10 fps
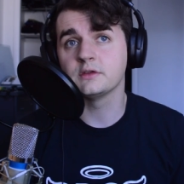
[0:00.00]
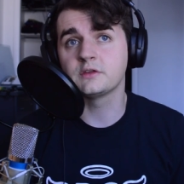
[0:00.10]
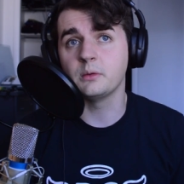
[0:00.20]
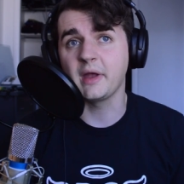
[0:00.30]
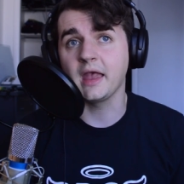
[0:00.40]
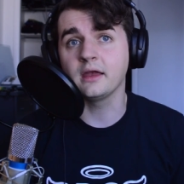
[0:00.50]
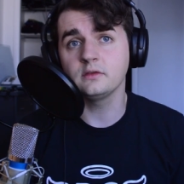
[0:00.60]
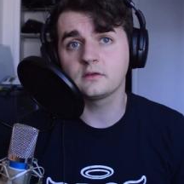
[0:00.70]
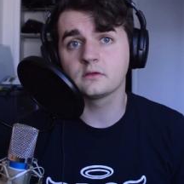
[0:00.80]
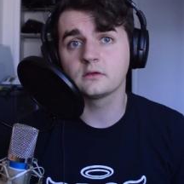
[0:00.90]
some
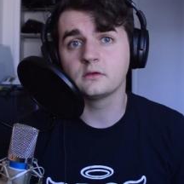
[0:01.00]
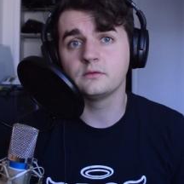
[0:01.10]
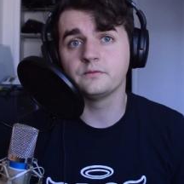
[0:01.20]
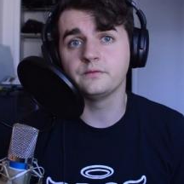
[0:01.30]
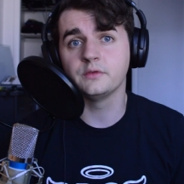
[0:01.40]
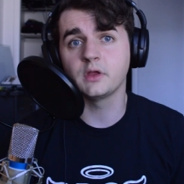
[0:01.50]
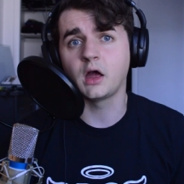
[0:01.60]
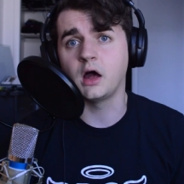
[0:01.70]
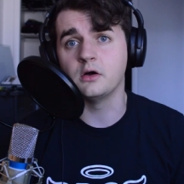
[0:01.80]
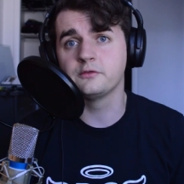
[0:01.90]
ants,
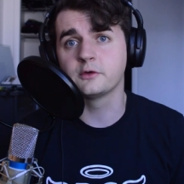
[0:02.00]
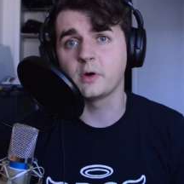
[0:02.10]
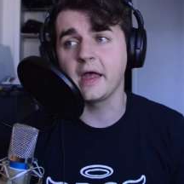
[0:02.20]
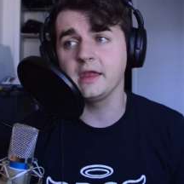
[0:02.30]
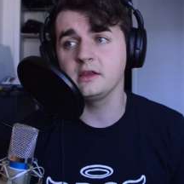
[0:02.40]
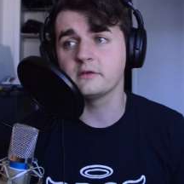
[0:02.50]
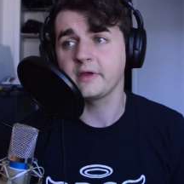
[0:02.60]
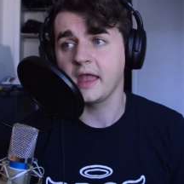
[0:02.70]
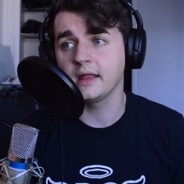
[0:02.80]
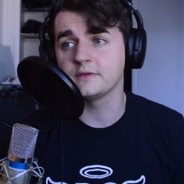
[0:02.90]
a variety
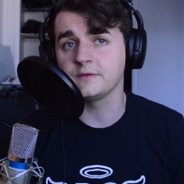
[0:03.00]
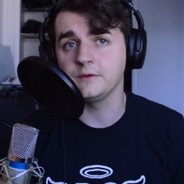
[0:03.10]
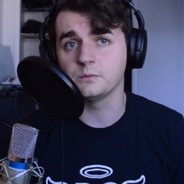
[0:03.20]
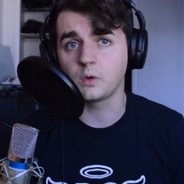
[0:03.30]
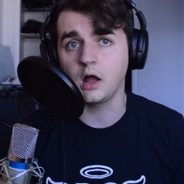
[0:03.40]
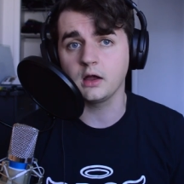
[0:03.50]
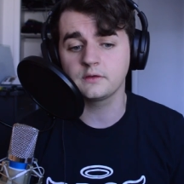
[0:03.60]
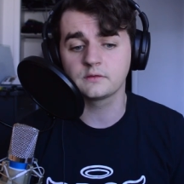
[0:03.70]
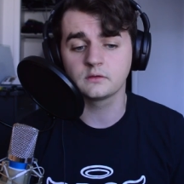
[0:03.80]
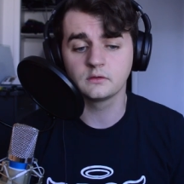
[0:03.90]
of ants eat
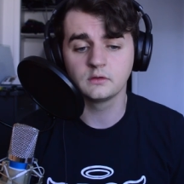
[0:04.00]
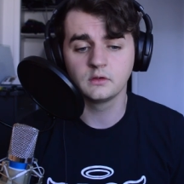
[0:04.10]
rocks